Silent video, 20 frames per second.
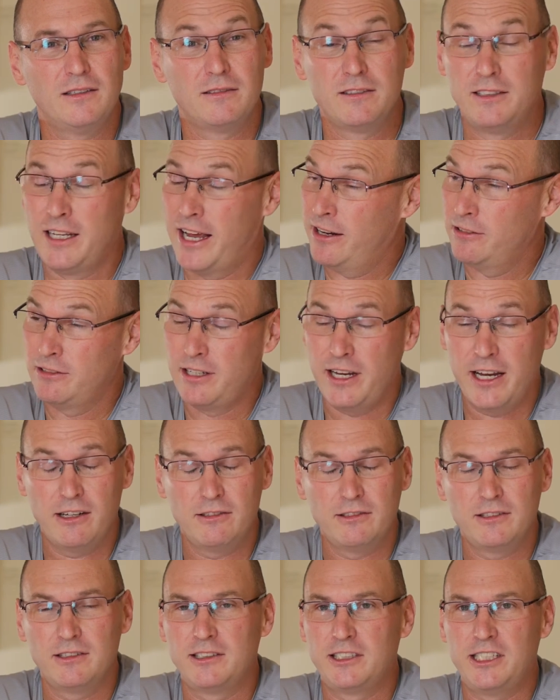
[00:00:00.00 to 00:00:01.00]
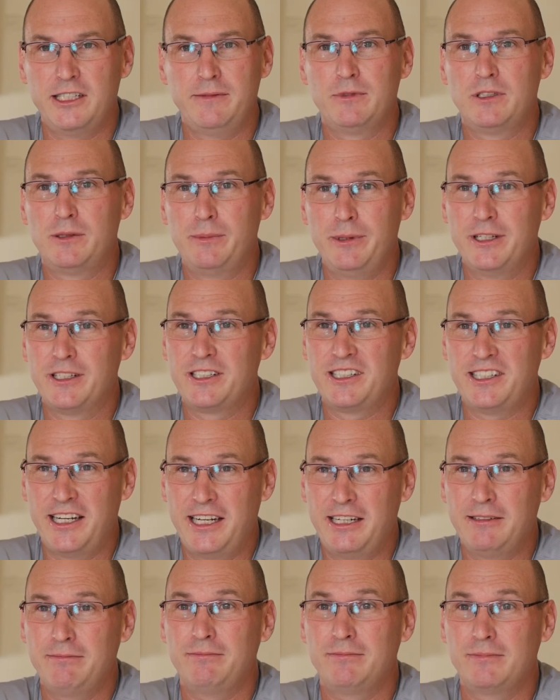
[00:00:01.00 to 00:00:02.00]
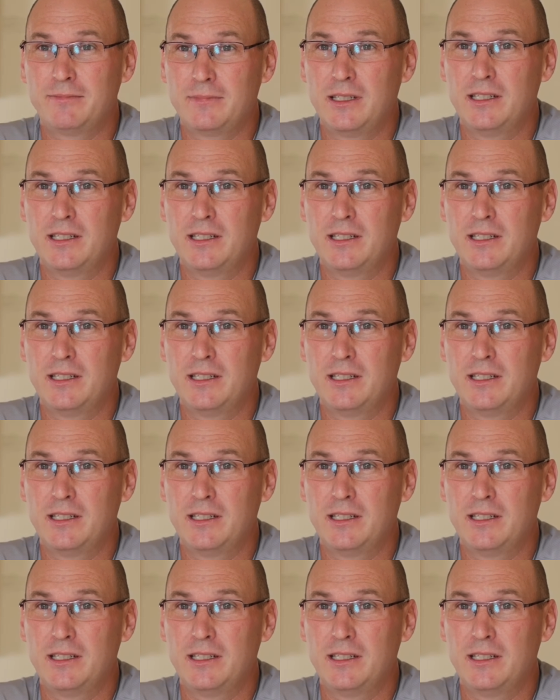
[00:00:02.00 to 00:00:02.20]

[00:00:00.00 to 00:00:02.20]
Downtown seems to be the same.